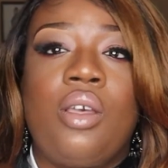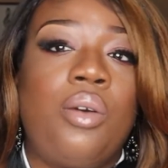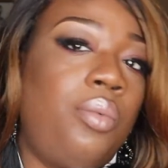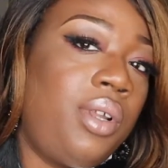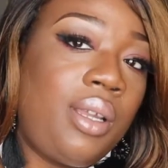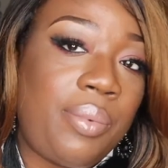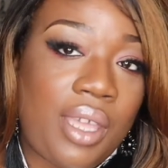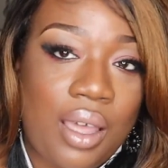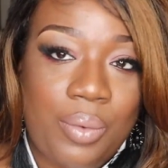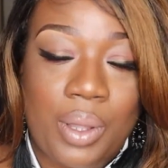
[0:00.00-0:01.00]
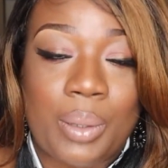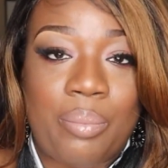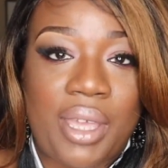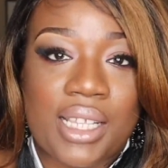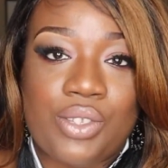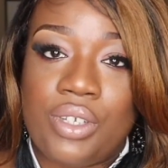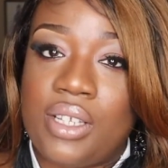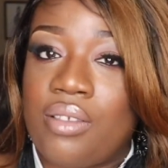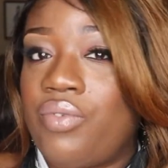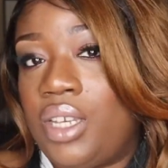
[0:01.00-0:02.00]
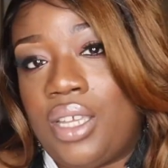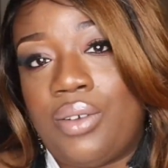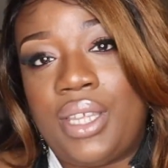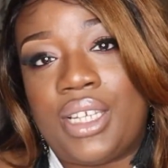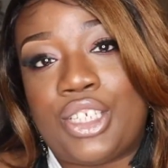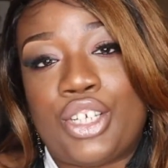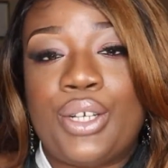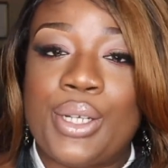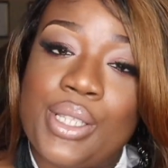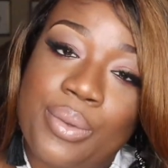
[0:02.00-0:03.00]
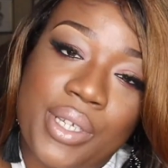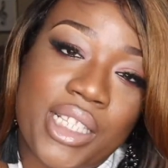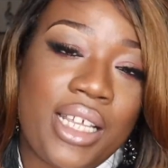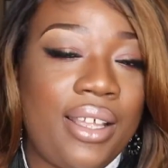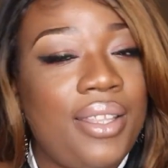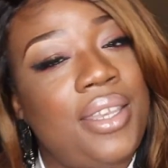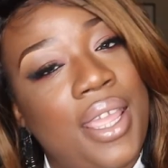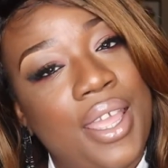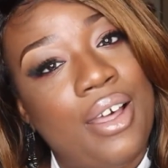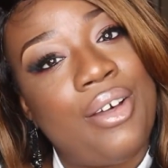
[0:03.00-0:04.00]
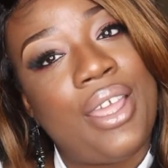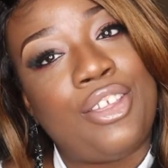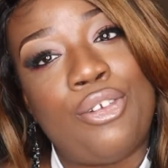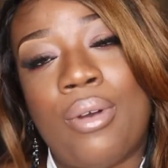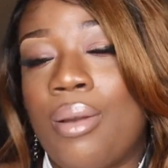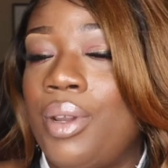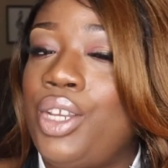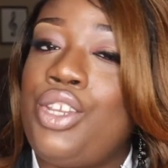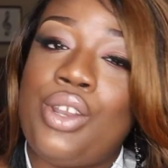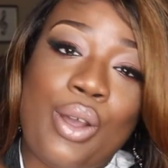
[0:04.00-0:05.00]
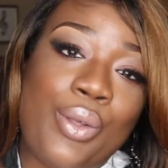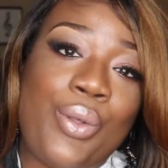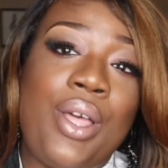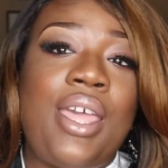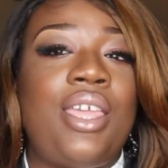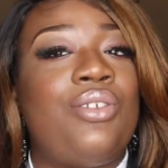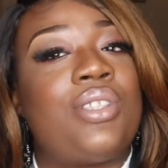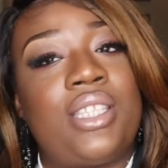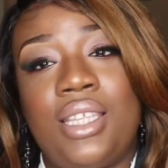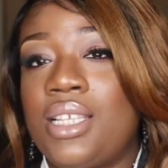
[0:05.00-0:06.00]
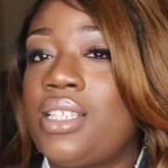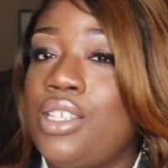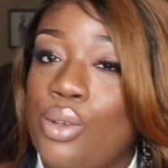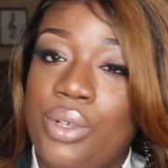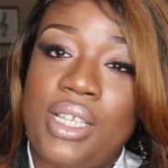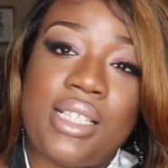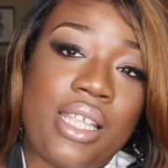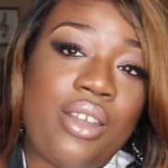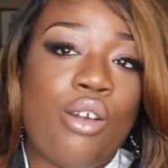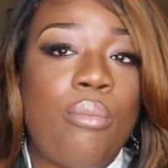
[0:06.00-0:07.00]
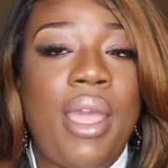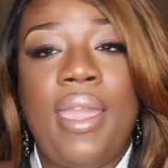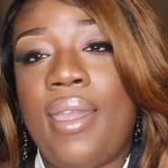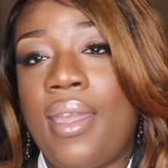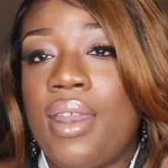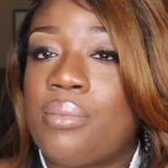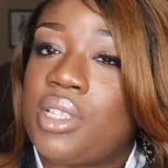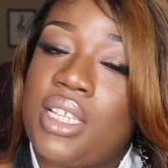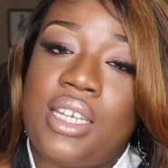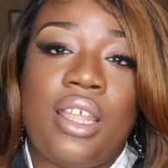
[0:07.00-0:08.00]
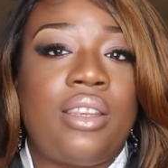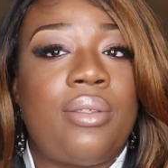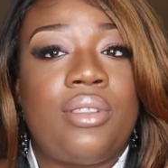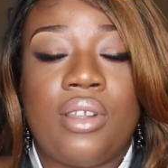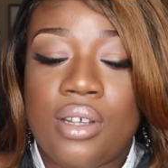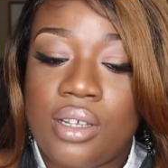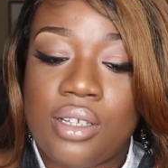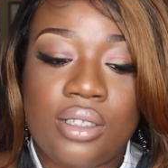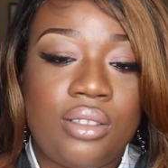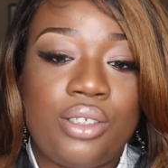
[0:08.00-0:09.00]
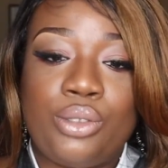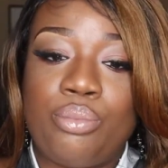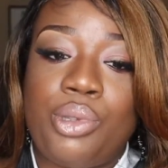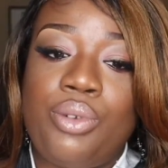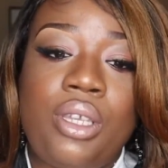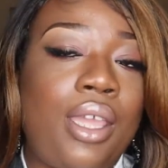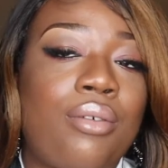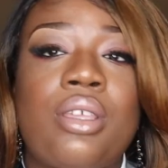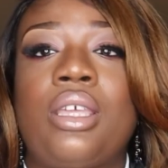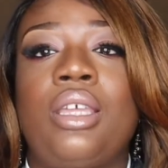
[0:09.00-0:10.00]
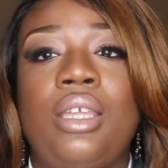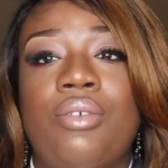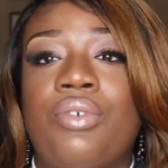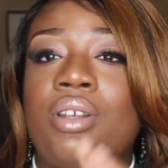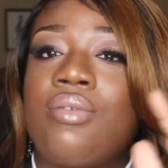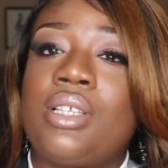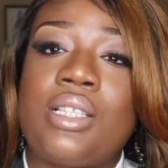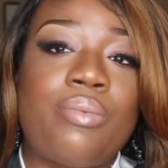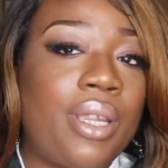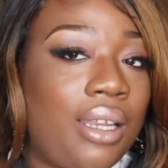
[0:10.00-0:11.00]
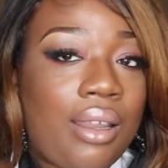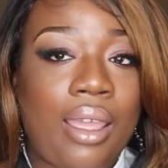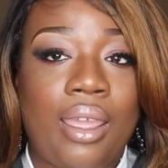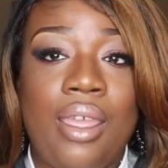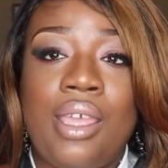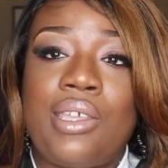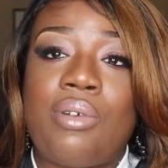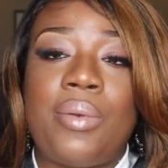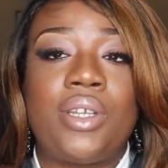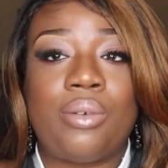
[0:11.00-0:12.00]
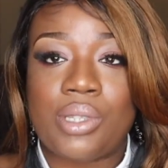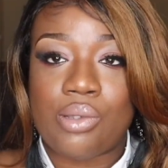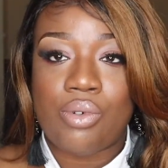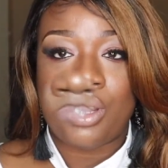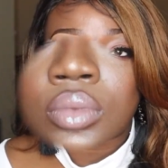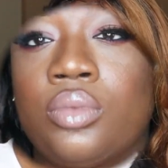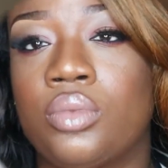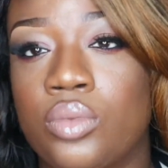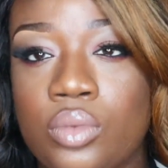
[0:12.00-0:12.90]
What up, y'all? Welcome back to another video. It is your girl Teresa Adele, and you already know, you see this unit sitting on my head. I'm sitting at the little beauty area in front of this ring light. You already know what's going on.